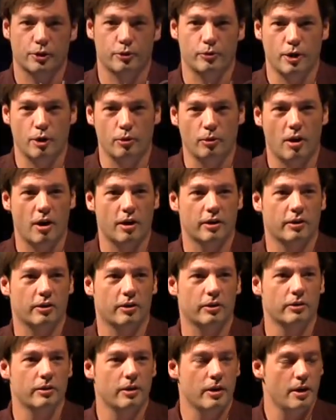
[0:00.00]
So no
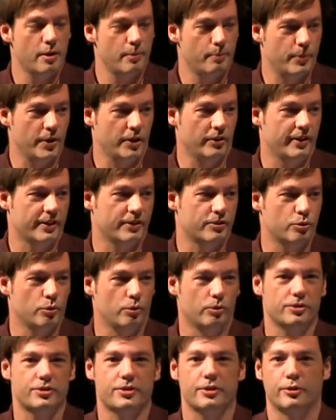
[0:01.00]
longer building
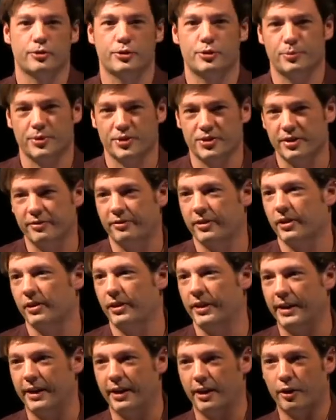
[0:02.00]
tools that are
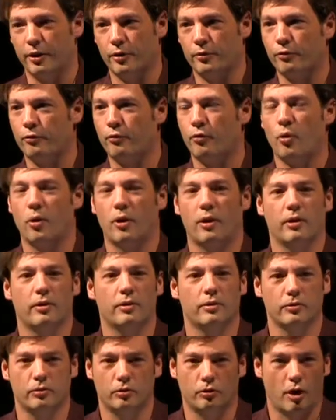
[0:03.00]
specifically geared
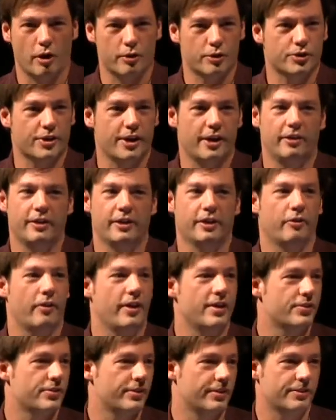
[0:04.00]
for large-scale
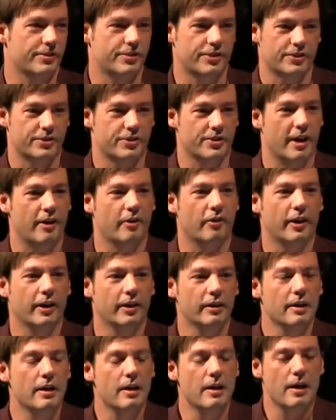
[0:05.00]
integrations, et
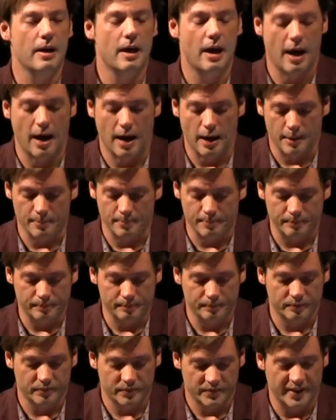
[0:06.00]
cetera.
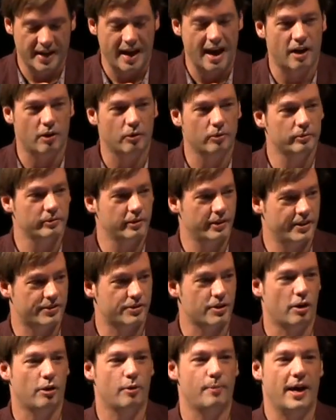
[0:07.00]
Um, now
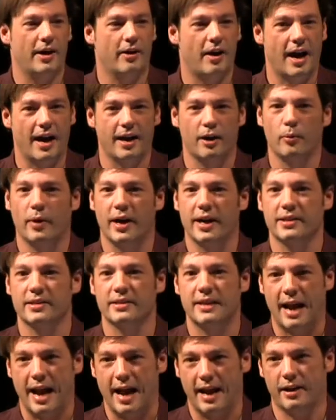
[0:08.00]
it's all about
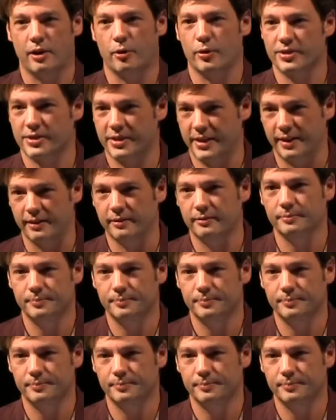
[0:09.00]
iOS and OS